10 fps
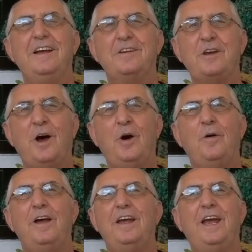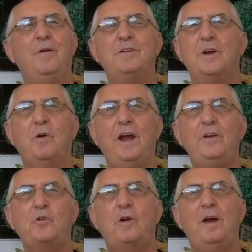So it was a
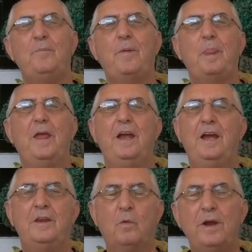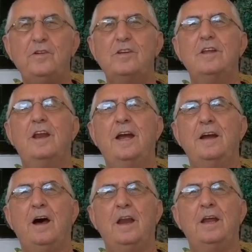great trip, and the reason that I
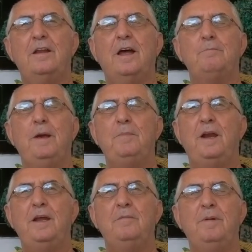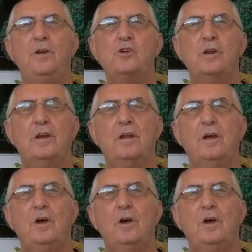got it, maybe I didn't mention it,